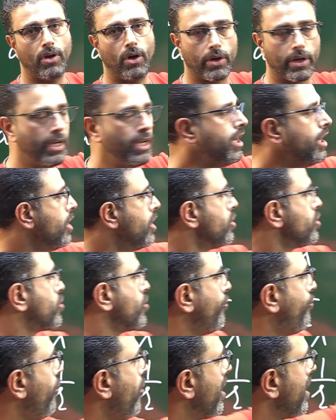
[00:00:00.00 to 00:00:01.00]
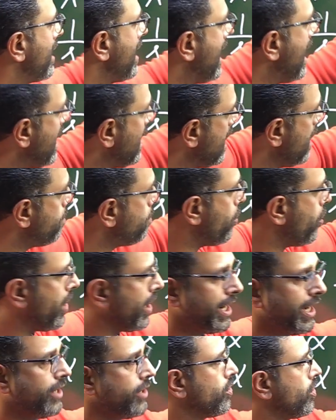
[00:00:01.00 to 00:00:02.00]
okay so for any
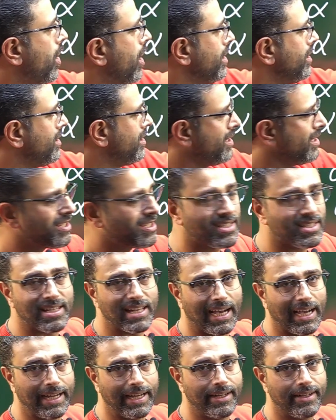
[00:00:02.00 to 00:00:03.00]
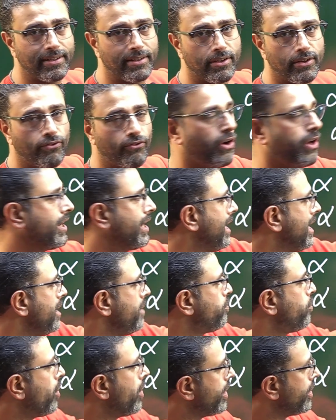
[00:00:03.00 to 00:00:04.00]
point on this side for any
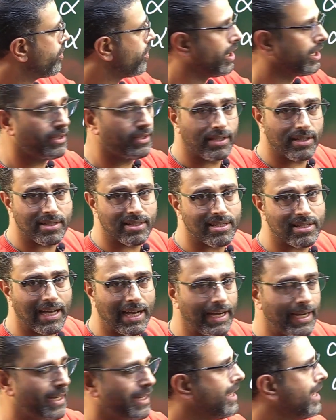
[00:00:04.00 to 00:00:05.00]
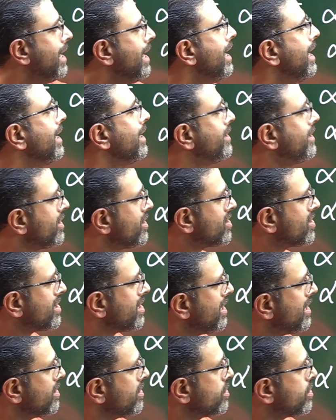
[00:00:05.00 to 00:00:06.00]
point on this side
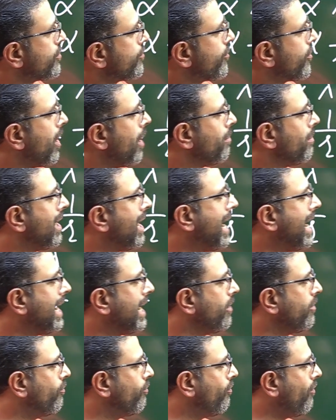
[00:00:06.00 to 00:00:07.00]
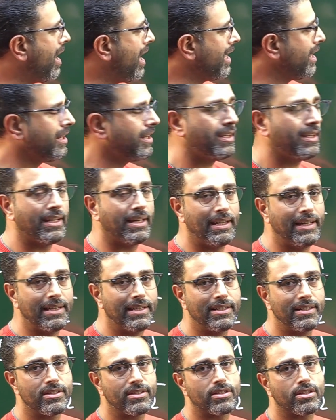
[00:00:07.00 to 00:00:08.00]
distance from line 1
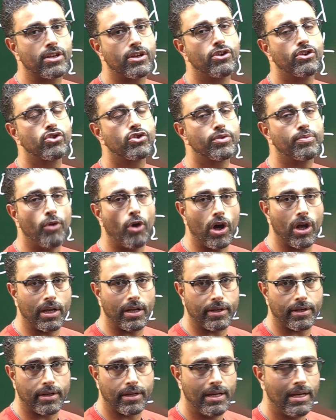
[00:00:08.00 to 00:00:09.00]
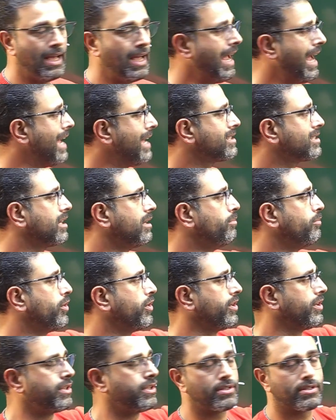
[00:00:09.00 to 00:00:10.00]
is smaller as compared
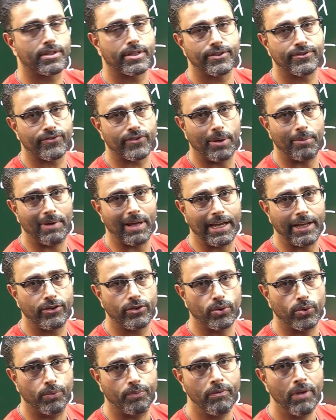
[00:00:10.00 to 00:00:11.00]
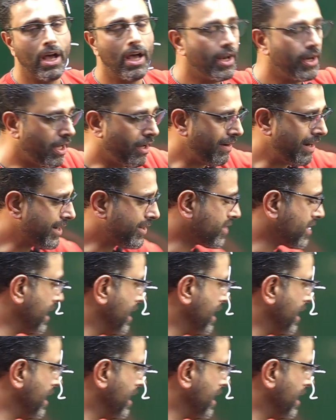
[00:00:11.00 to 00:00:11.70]
to distance from line 2. Now let's